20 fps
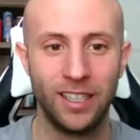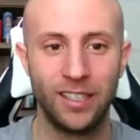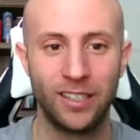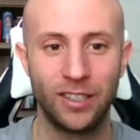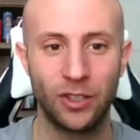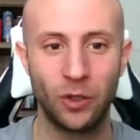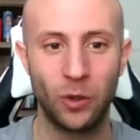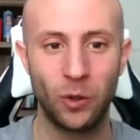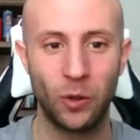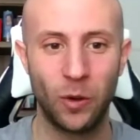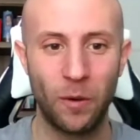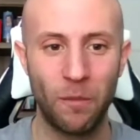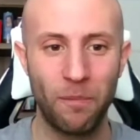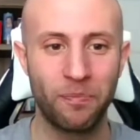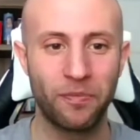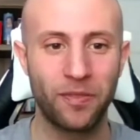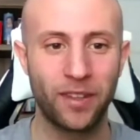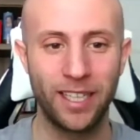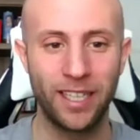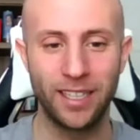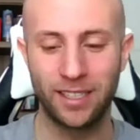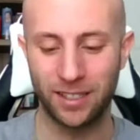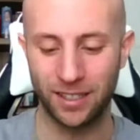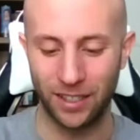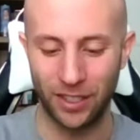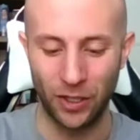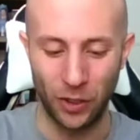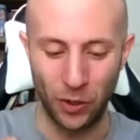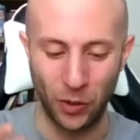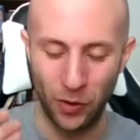So
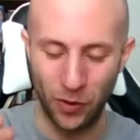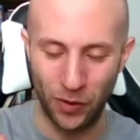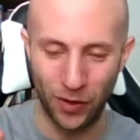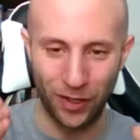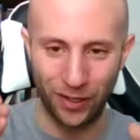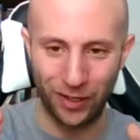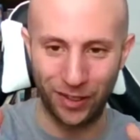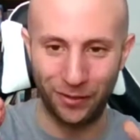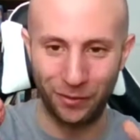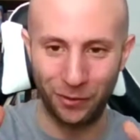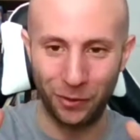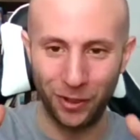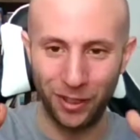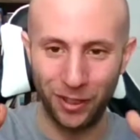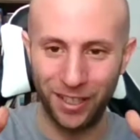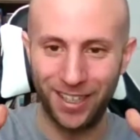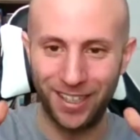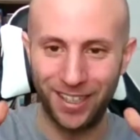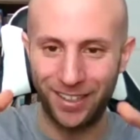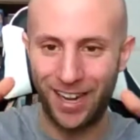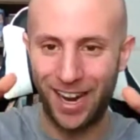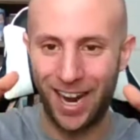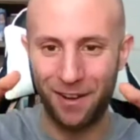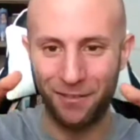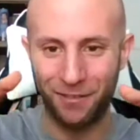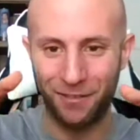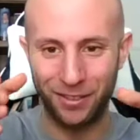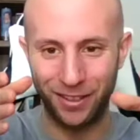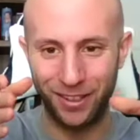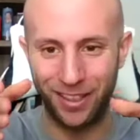you
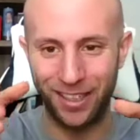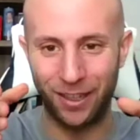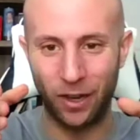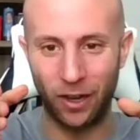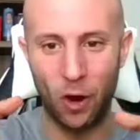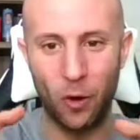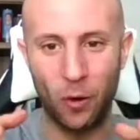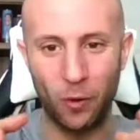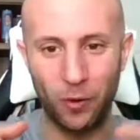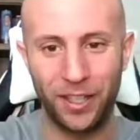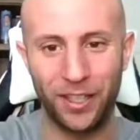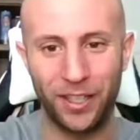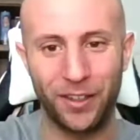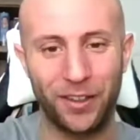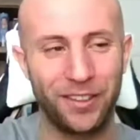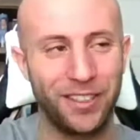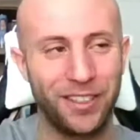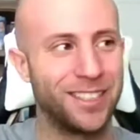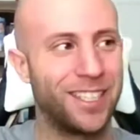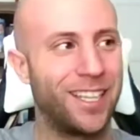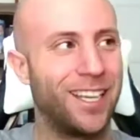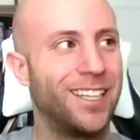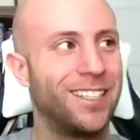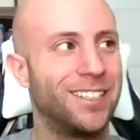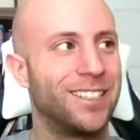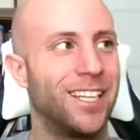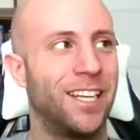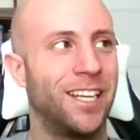have to like hone in on these guys.